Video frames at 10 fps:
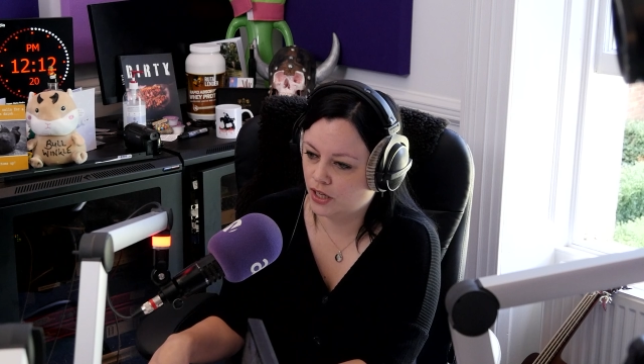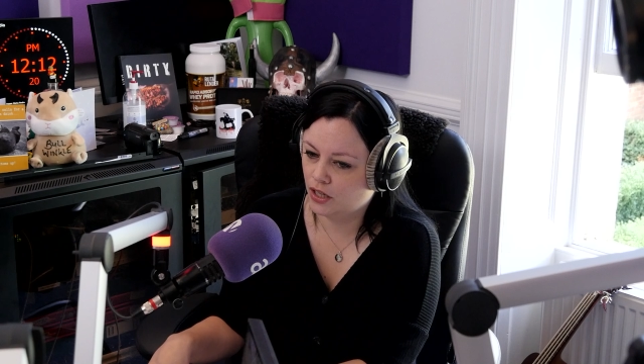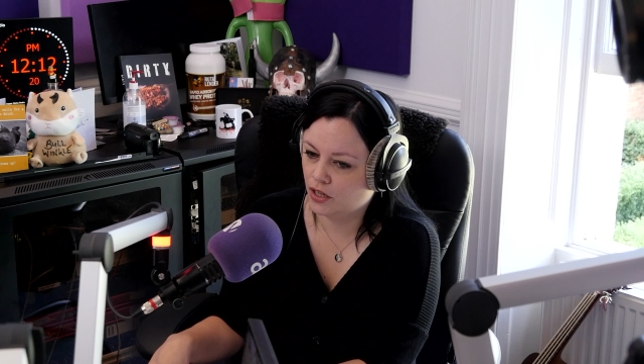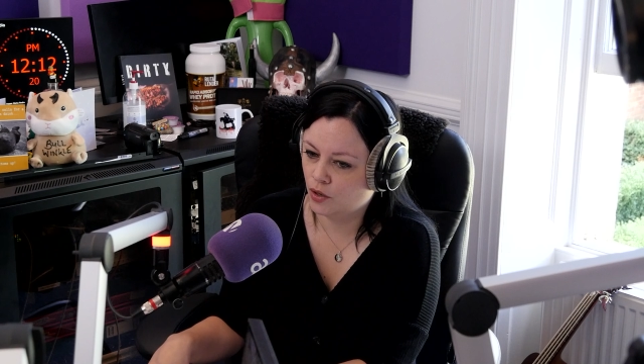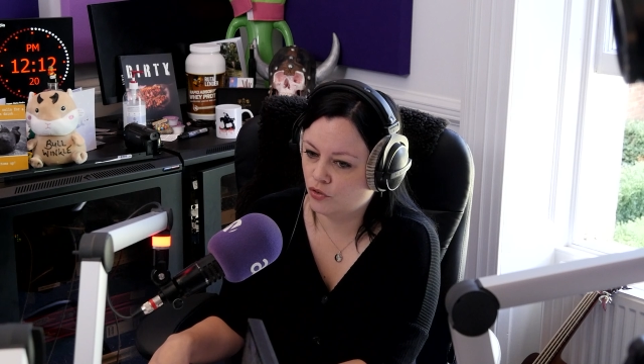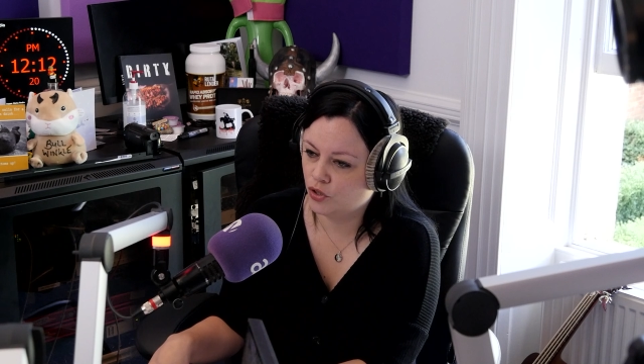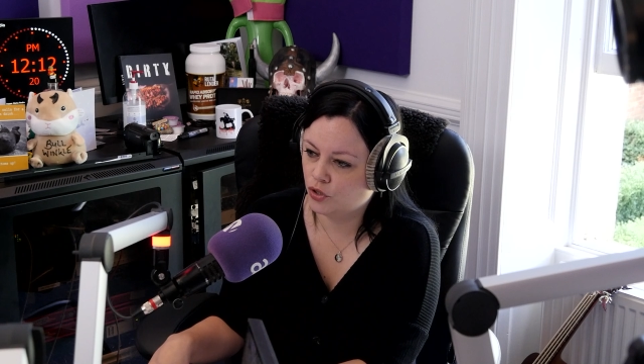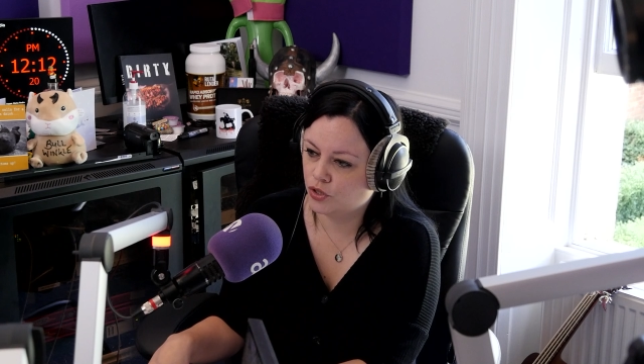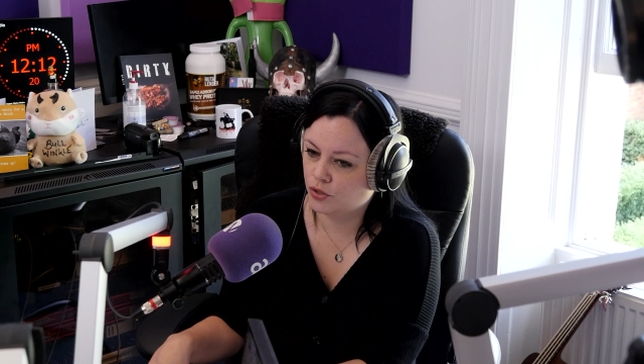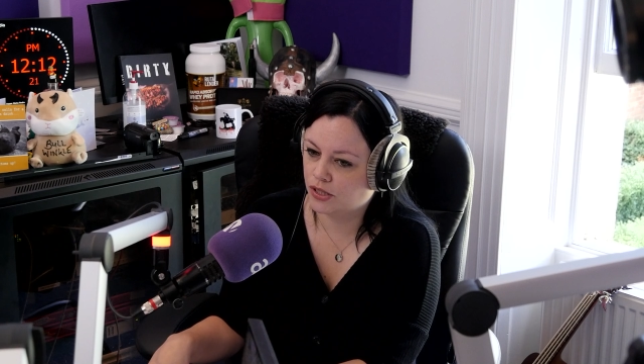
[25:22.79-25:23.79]
Like, you know, if
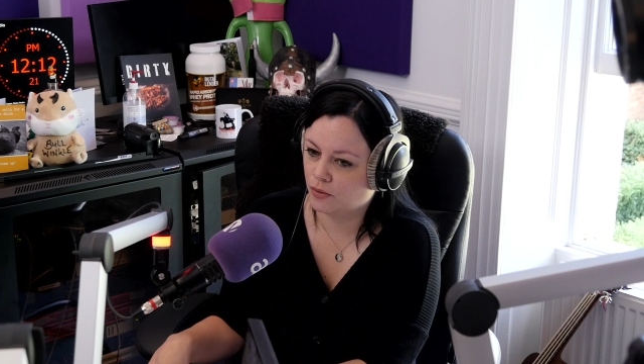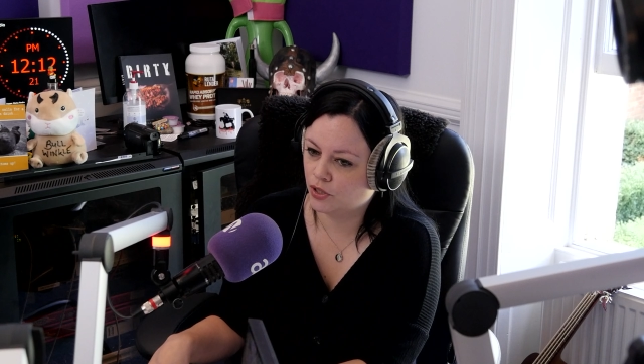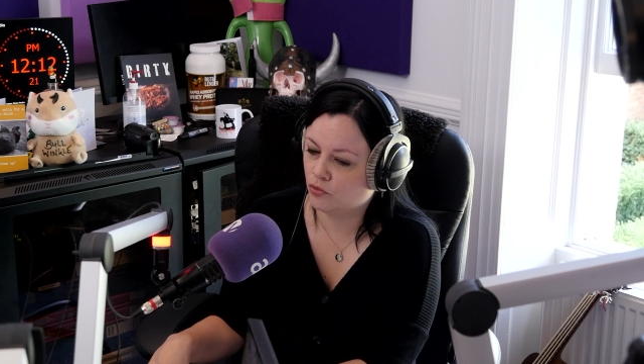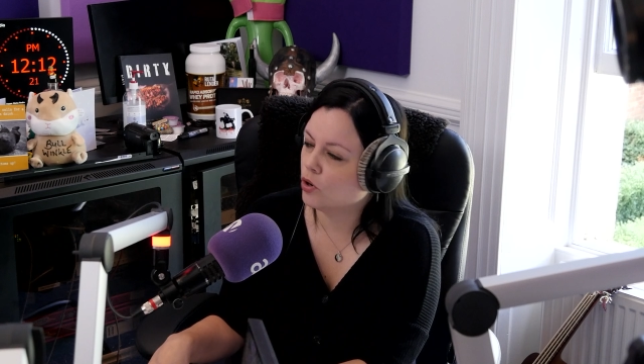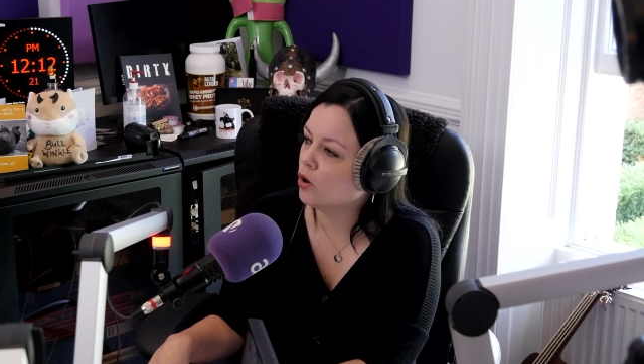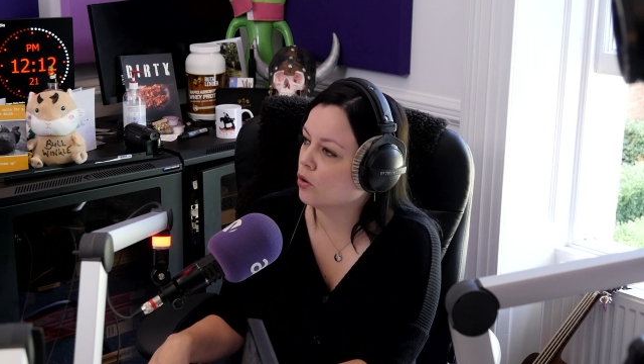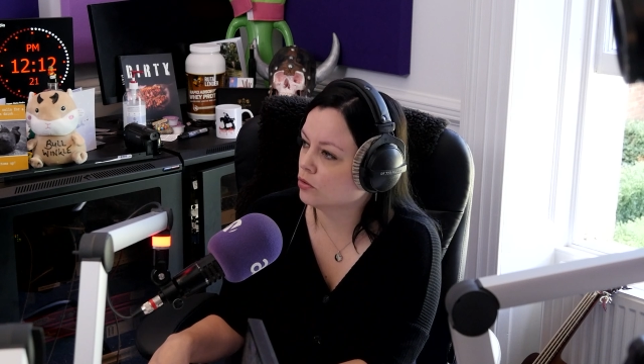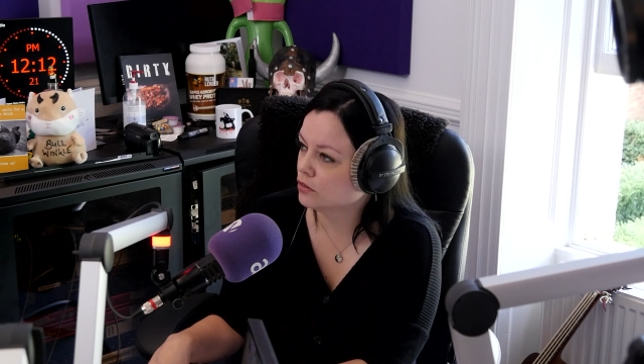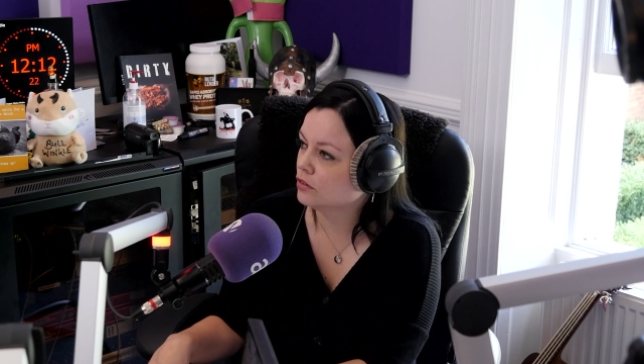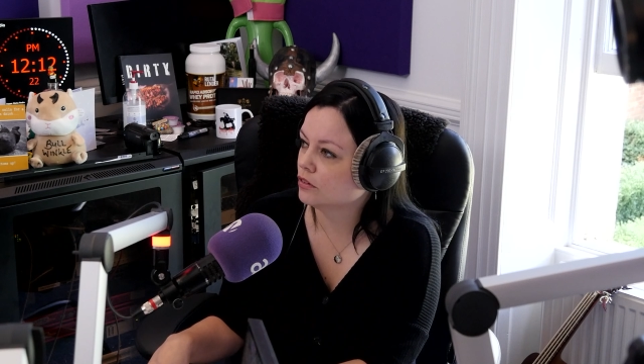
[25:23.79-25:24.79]
you do something
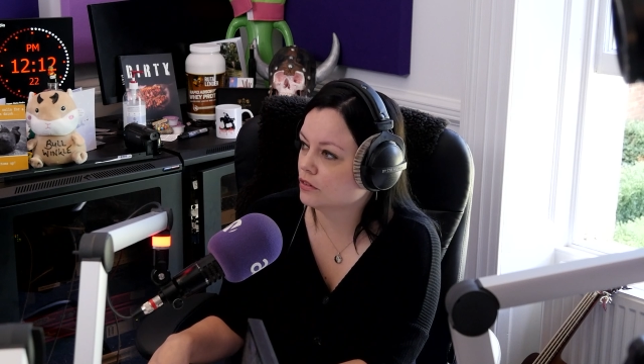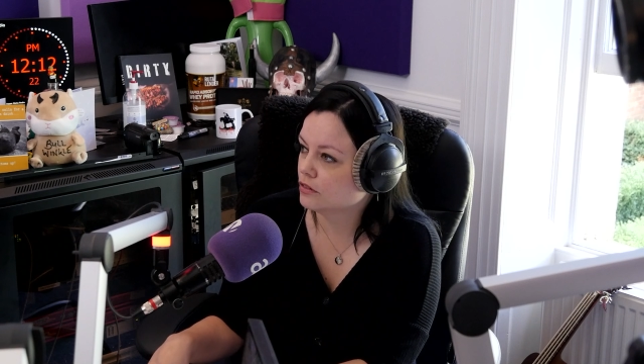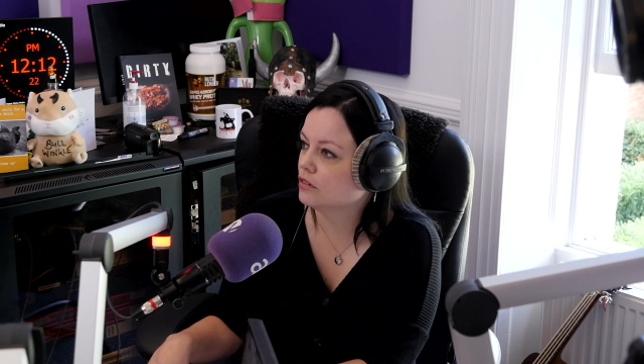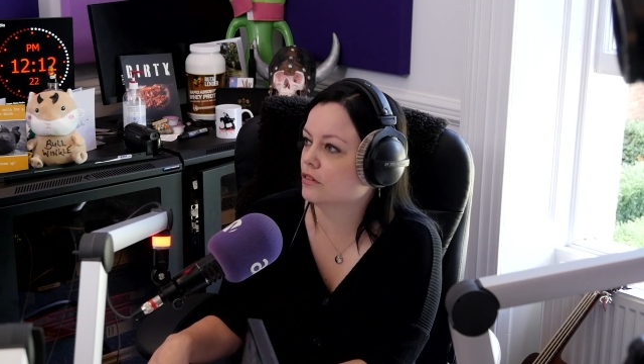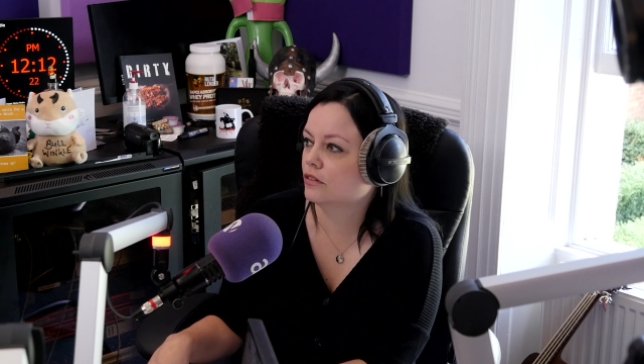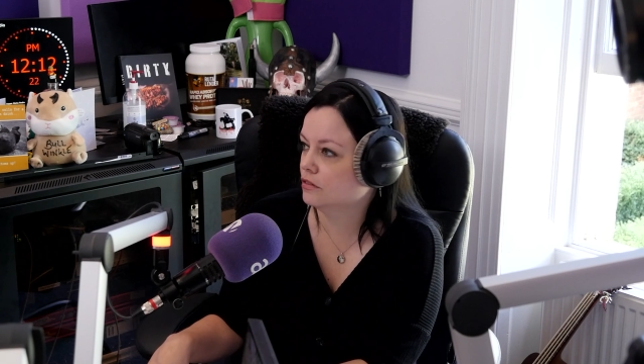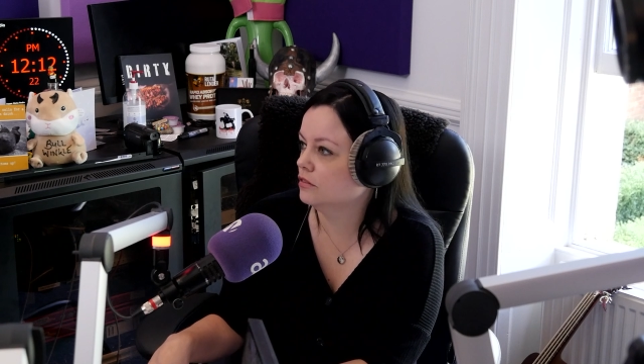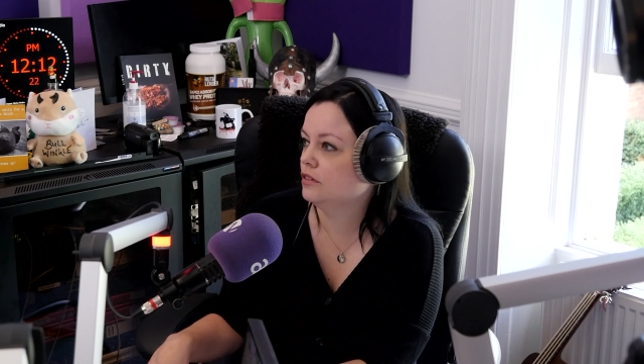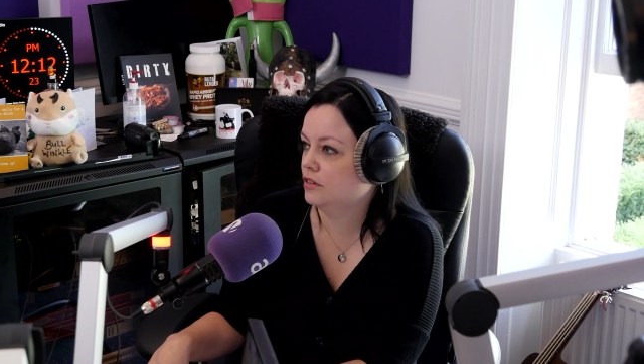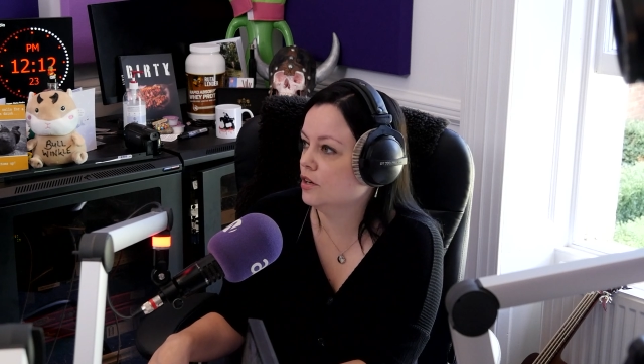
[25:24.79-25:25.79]
wrong,
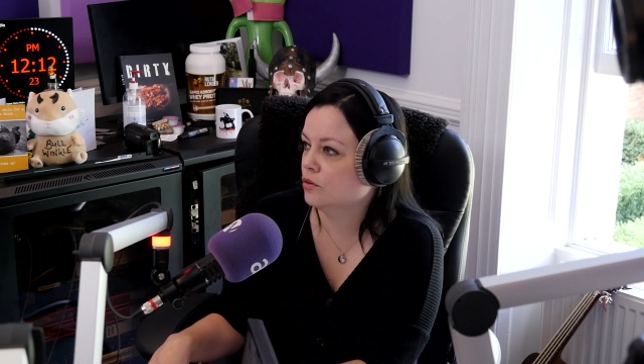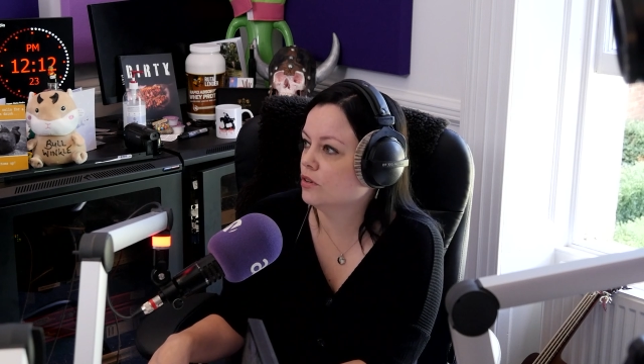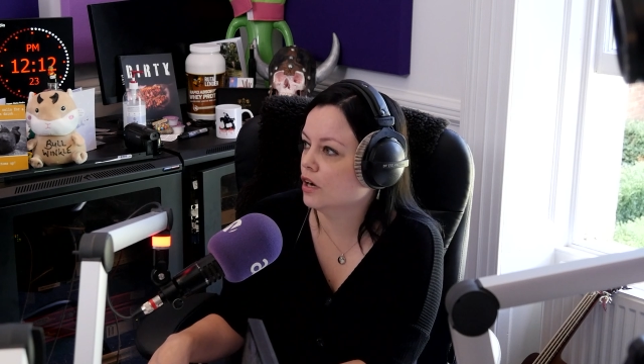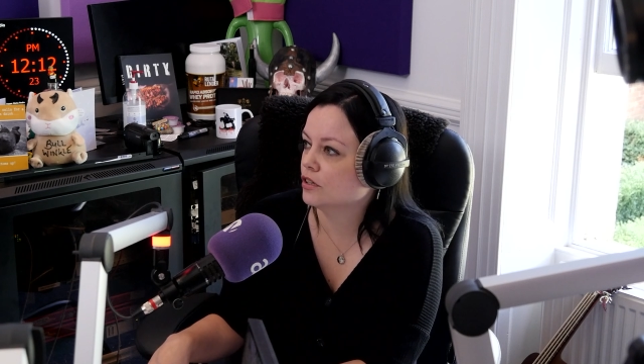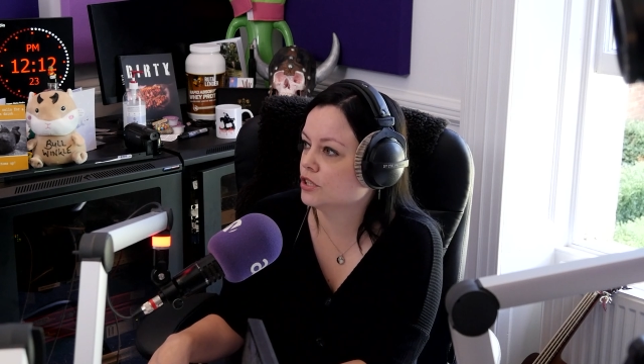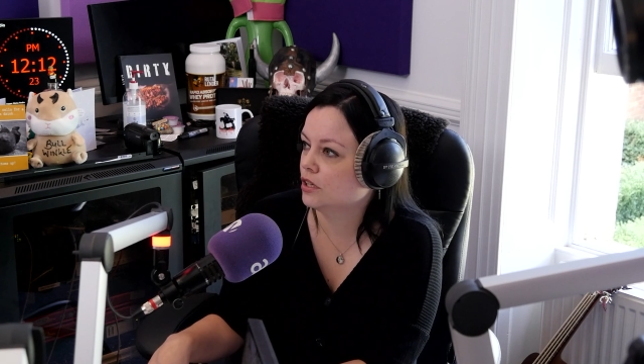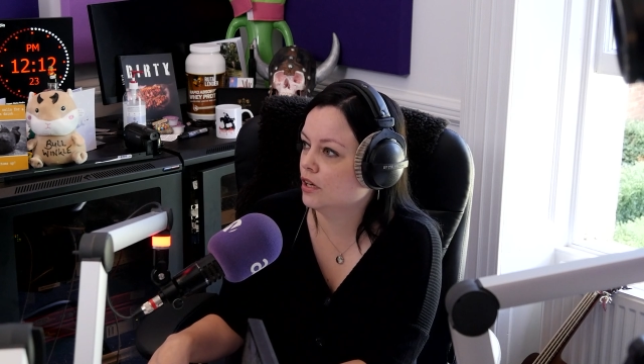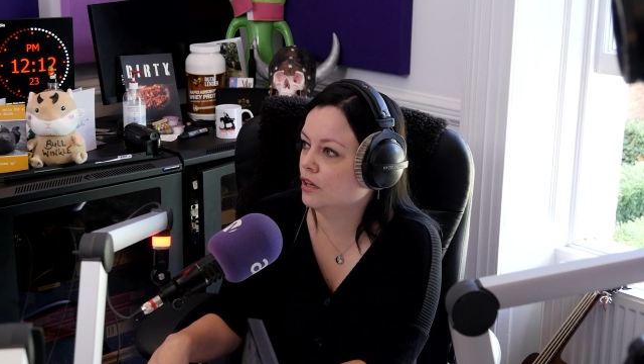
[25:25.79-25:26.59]
they will curse you.